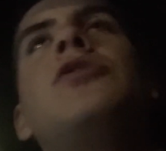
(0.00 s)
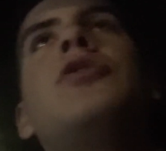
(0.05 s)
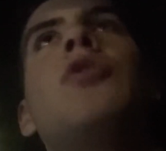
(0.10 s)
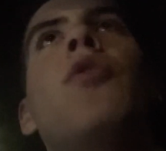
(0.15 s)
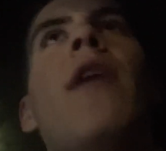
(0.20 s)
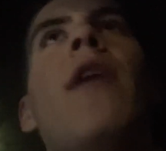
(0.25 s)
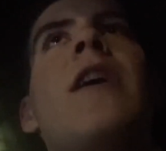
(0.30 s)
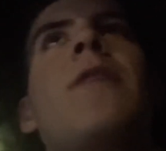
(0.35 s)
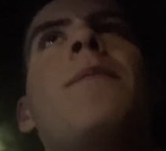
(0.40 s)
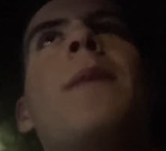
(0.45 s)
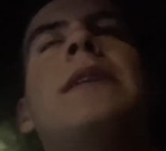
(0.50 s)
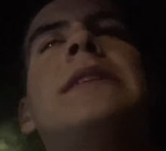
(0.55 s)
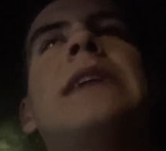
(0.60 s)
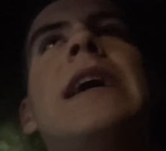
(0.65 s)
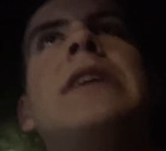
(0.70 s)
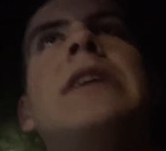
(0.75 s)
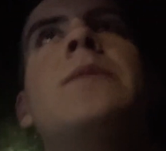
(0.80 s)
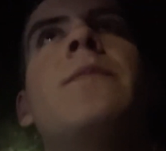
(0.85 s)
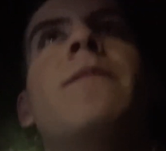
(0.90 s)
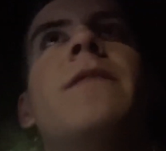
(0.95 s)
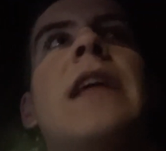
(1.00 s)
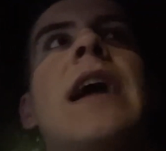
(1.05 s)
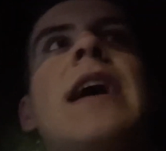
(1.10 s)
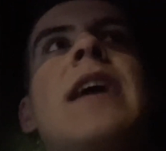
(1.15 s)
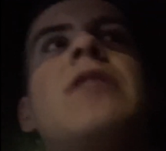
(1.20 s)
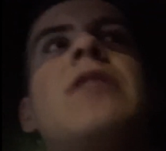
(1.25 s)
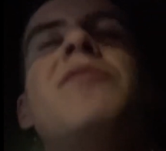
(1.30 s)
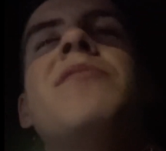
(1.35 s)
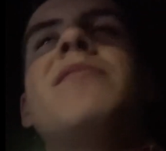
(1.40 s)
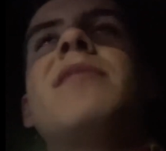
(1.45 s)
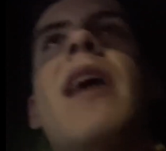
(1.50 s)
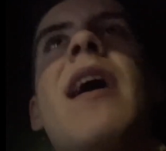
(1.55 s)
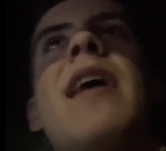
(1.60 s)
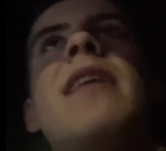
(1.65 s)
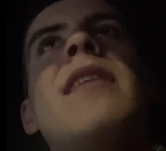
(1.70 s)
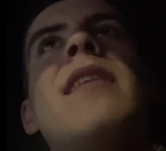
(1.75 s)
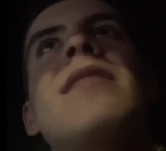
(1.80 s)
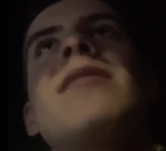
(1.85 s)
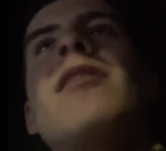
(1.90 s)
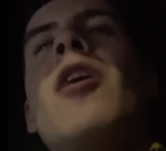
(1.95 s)
your expectation for that, because you say
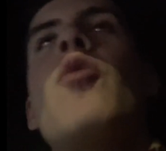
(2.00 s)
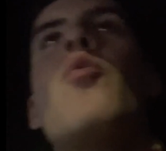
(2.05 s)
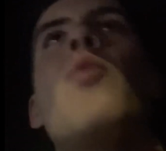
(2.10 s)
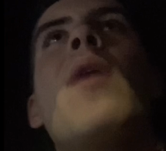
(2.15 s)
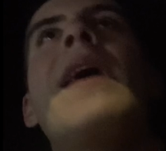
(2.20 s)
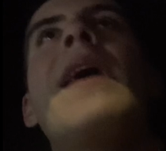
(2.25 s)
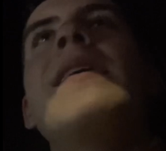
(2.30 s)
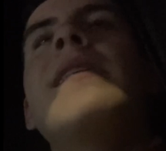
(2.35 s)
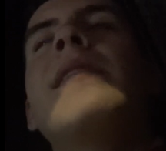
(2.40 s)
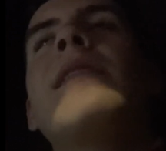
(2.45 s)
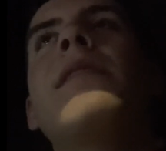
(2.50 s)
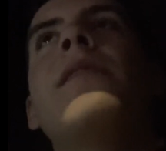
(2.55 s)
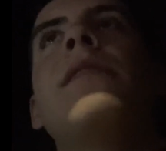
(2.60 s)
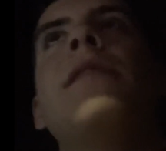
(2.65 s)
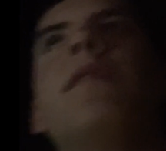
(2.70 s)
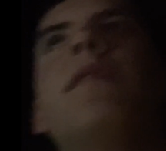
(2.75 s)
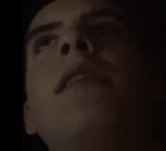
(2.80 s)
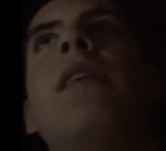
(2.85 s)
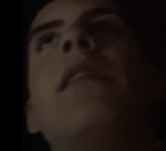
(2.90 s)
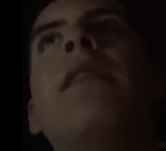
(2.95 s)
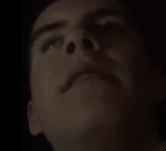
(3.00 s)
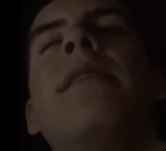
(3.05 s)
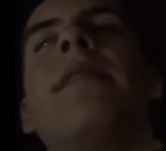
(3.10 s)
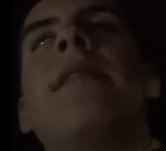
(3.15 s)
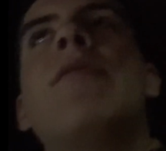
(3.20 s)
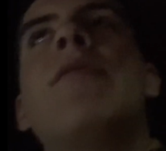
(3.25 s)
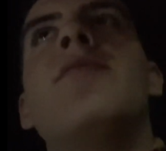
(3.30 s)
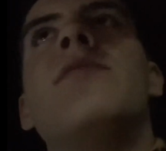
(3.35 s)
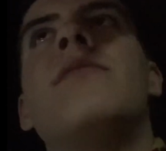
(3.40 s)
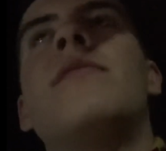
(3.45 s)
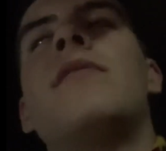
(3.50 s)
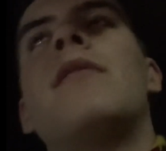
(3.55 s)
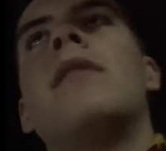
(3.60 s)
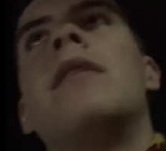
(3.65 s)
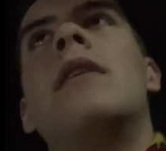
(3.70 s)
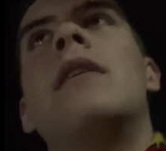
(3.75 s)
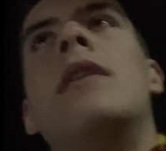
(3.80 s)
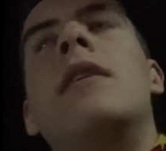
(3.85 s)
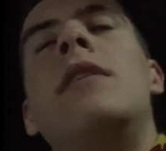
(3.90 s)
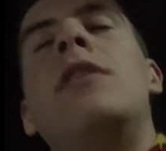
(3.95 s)
there's no way you're not going to lose
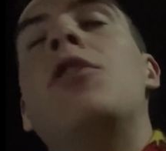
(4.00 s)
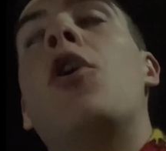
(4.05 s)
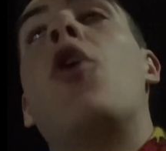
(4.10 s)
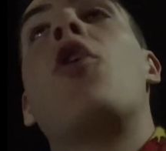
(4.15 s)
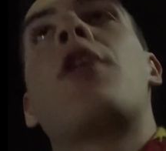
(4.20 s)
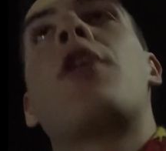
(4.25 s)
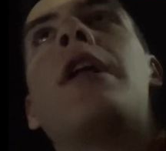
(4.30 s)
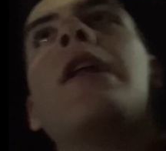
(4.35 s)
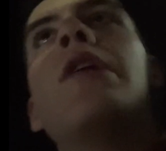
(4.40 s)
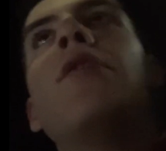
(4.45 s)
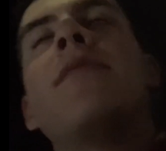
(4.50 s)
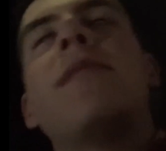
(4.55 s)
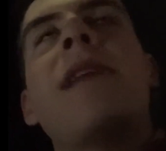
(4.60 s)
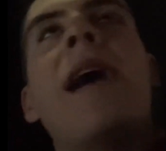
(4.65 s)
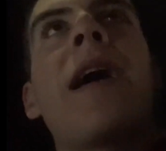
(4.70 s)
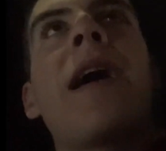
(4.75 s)
that